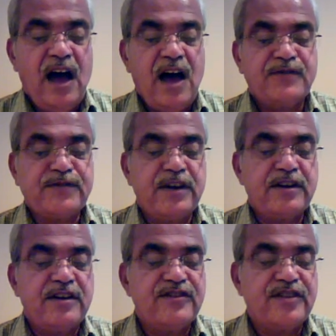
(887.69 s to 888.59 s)

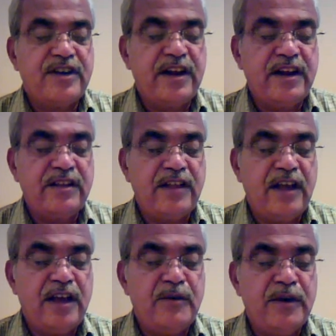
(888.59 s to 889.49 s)
after considering
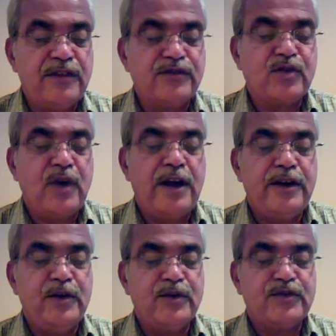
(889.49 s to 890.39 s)
the evidence to
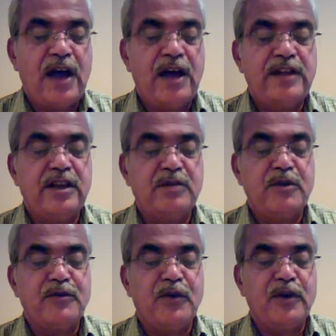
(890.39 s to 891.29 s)
adduce either
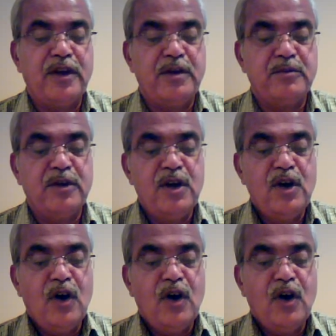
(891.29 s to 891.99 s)
before him